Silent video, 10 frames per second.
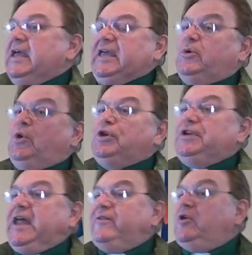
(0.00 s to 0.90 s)
he would
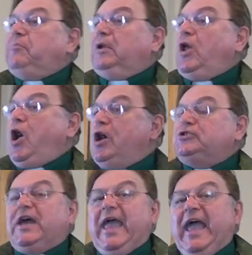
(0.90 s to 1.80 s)
never
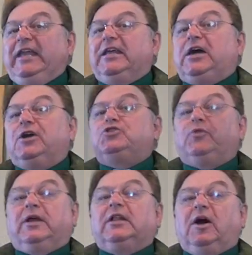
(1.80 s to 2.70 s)
belong to any
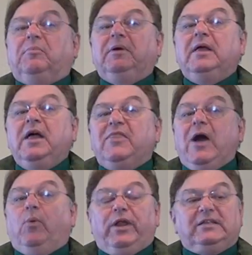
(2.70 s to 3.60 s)
country club
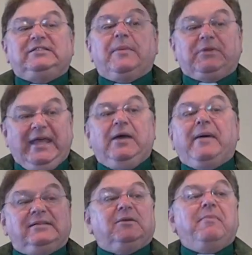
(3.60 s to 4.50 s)
that would accept him
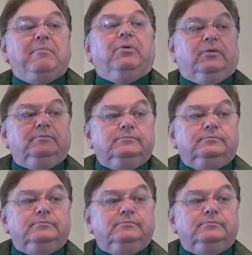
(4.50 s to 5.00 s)
as a member.